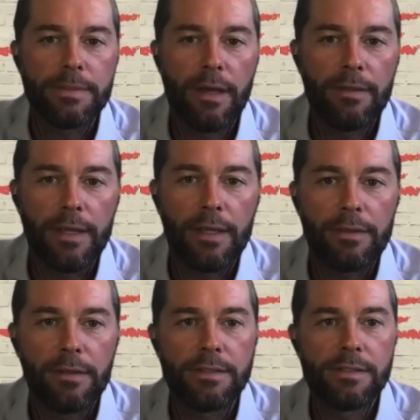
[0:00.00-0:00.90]
I think
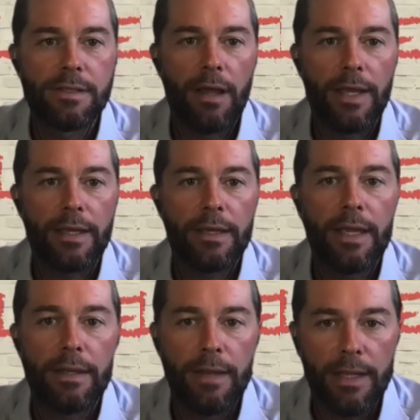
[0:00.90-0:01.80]
there's, like,
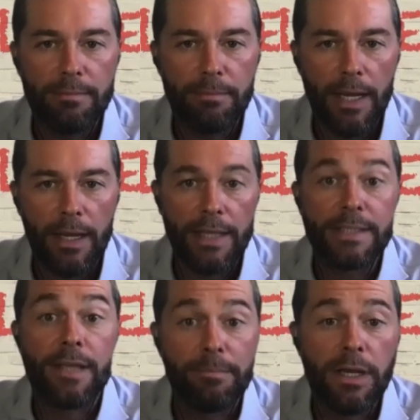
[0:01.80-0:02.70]
in
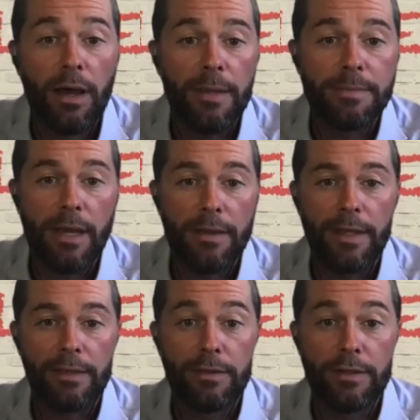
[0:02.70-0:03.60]
some types, I
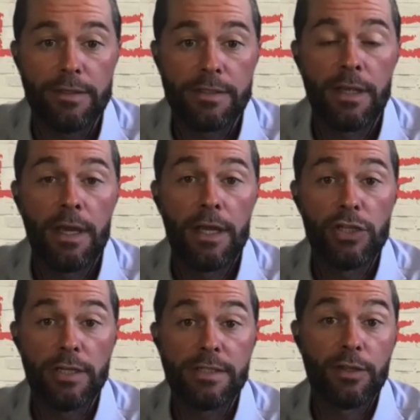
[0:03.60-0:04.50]
think there's
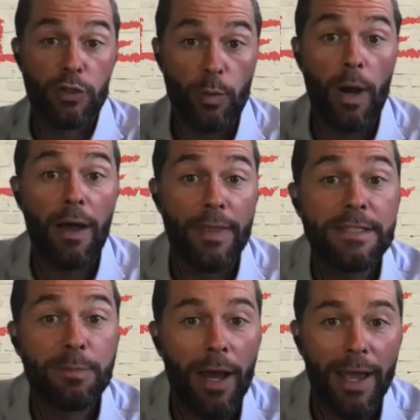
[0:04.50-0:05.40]
just, you are
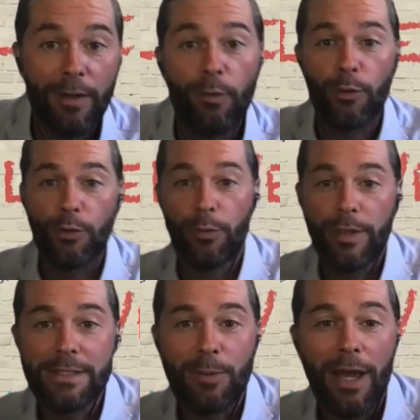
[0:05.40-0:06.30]
this way or you're
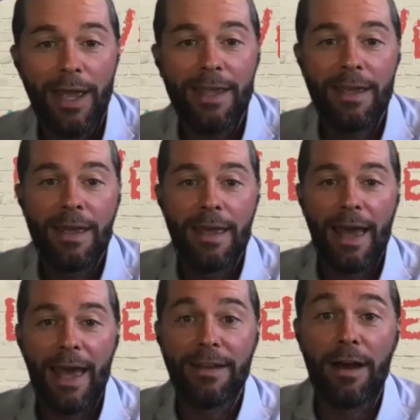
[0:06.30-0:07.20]
this way.
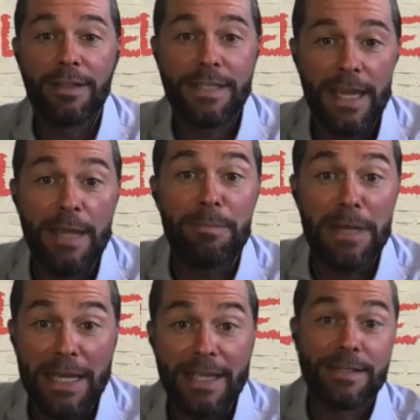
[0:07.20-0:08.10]
And our team
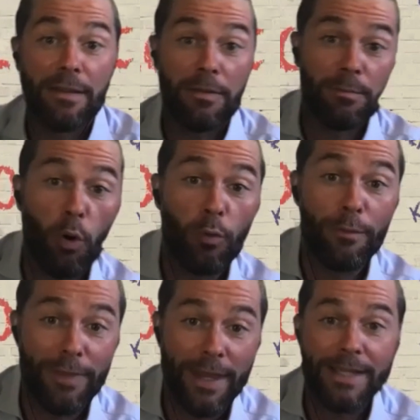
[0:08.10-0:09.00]
needs more of
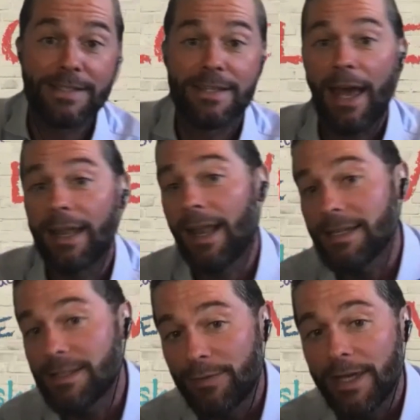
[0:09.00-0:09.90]
this and less
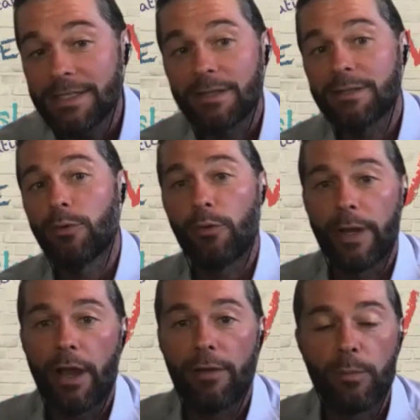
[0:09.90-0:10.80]
of this because we're already
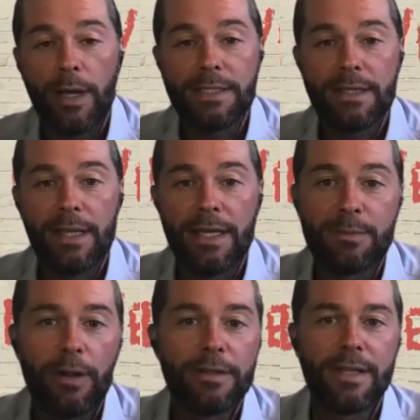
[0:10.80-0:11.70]
overweighted this.
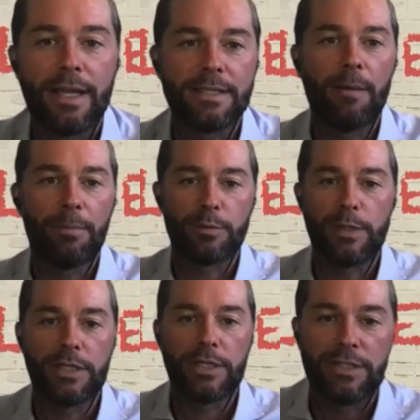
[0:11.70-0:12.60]
Whereas the examples we
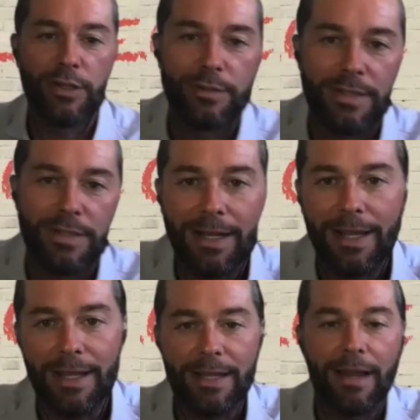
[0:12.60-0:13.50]
just used are
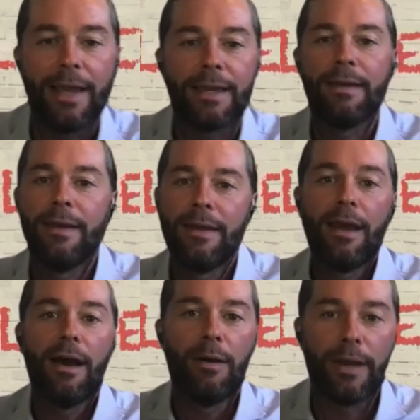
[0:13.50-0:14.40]
clearly like,
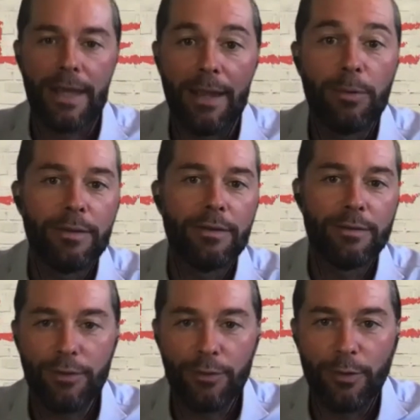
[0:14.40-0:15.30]
oh, okay, well,
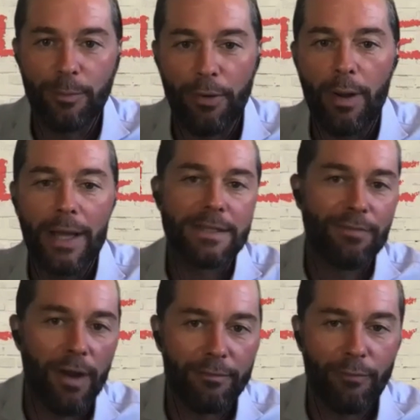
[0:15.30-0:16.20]
you're proactive
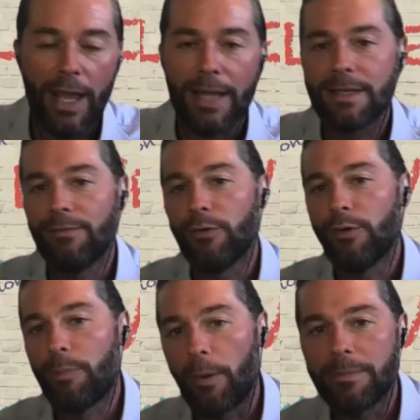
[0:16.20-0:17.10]
rather than reactive, or you're
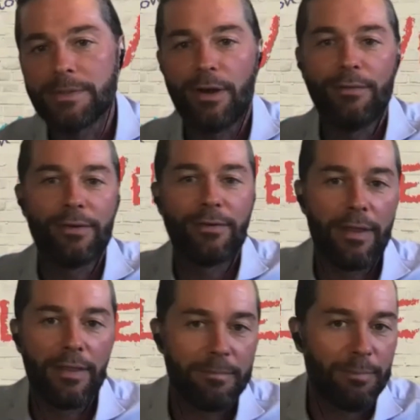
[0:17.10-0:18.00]
problem solver rather
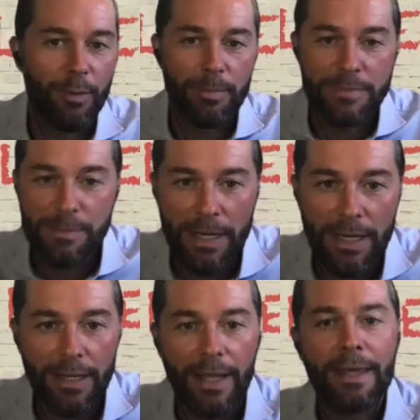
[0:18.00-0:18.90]
than problem spinner.
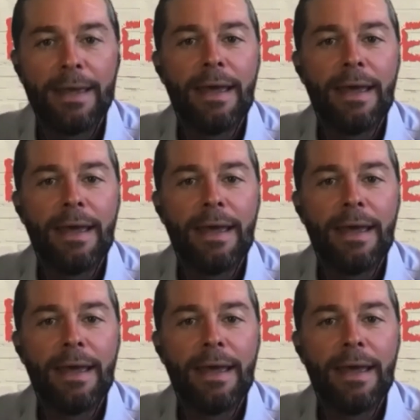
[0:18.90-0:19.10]
Like,